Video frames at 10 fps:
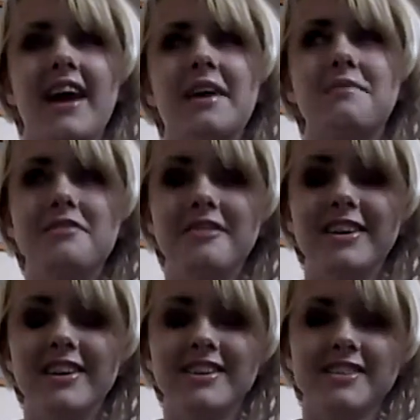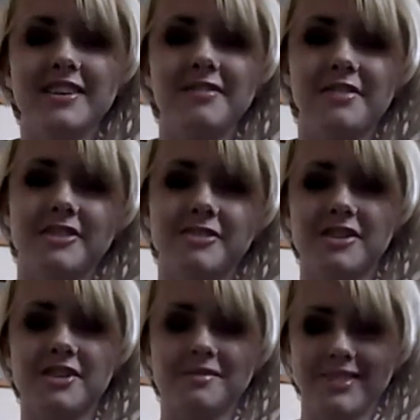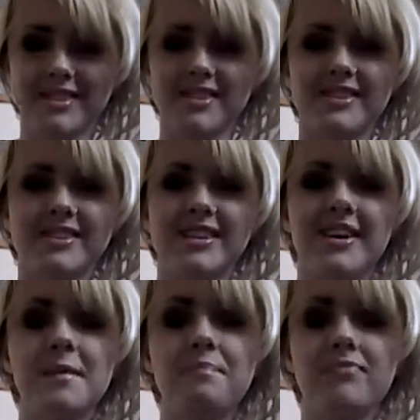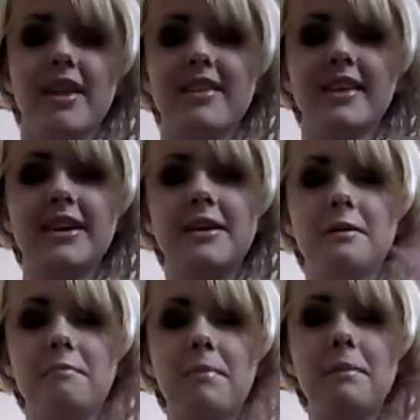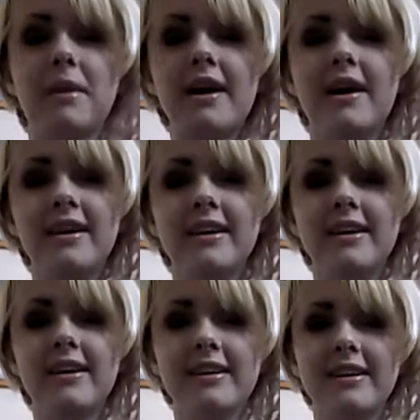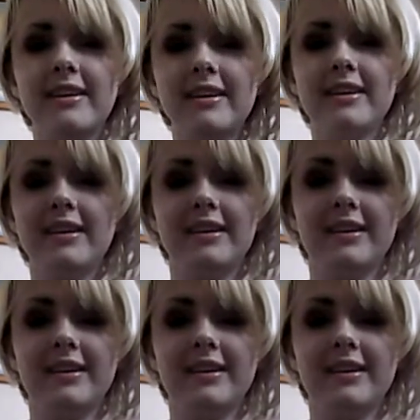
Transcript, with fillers: and I'm really sorry for the trash that was this. Thank you. Bye bye.